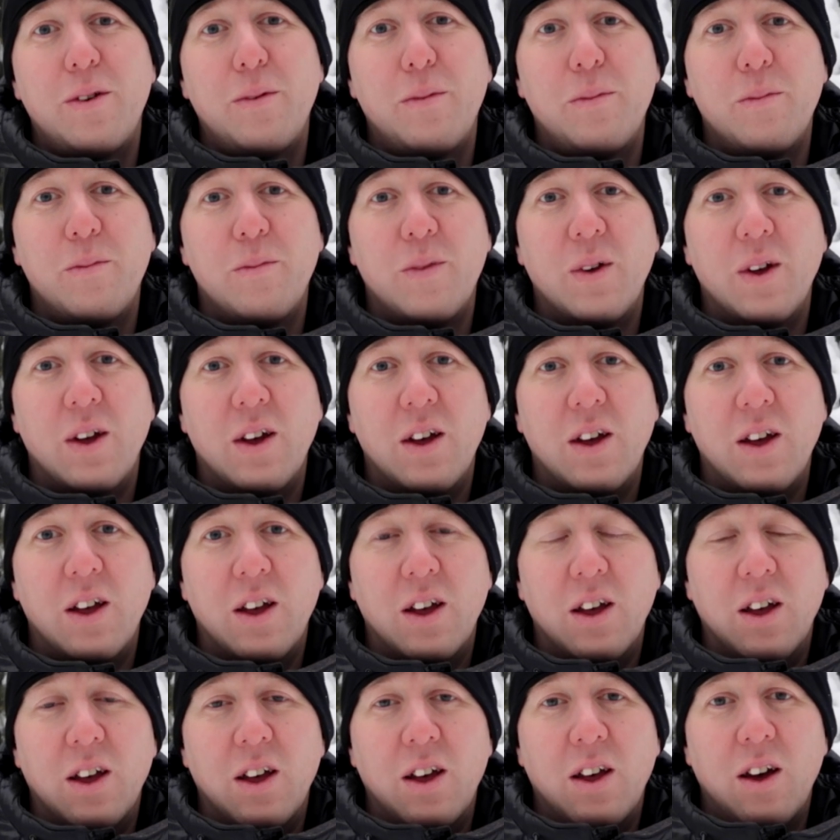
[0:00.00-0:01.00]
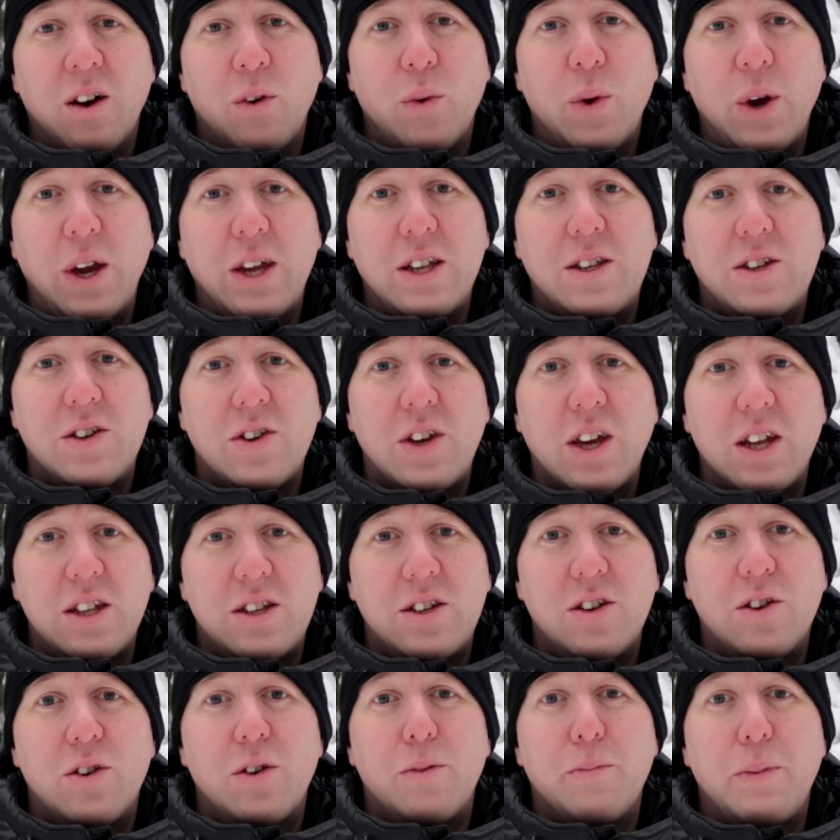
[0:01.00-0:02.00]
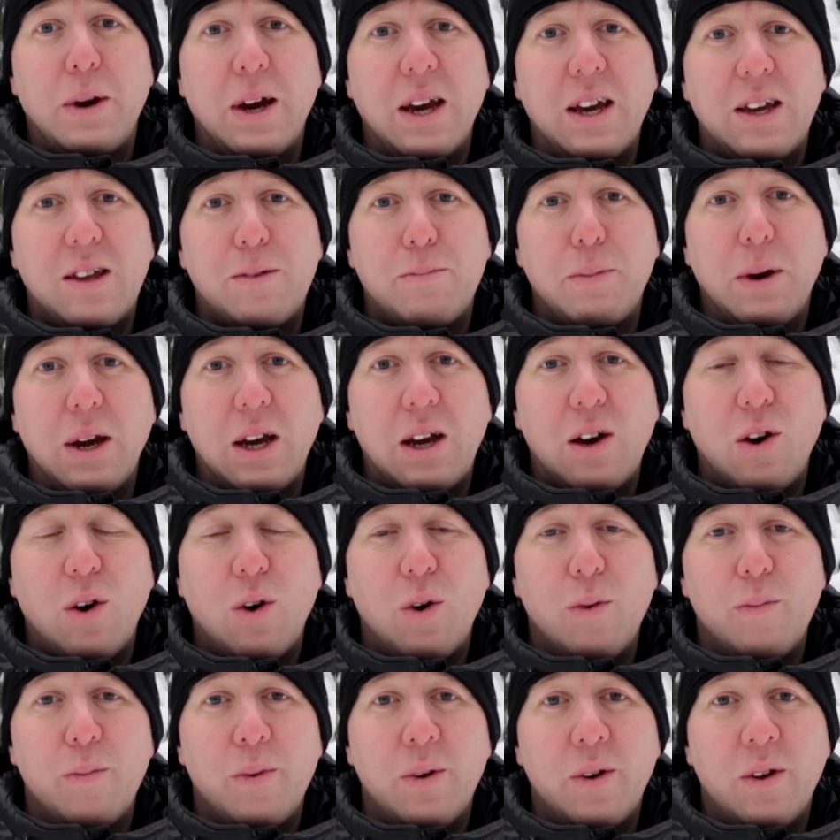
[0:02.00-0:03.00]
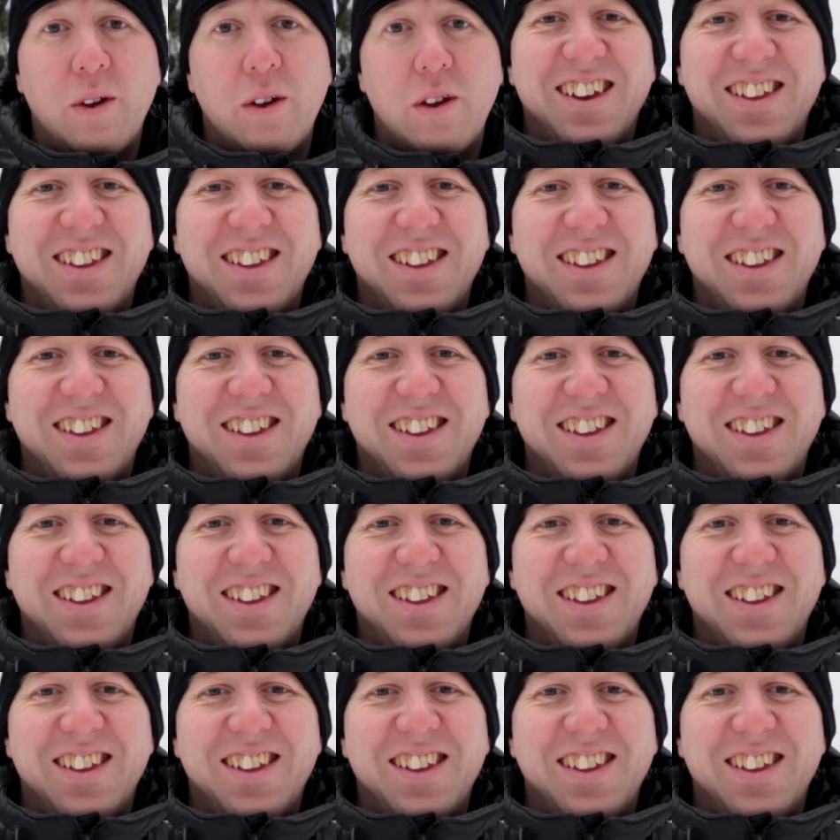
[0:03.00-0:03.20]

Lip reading: a way to get your bike back home.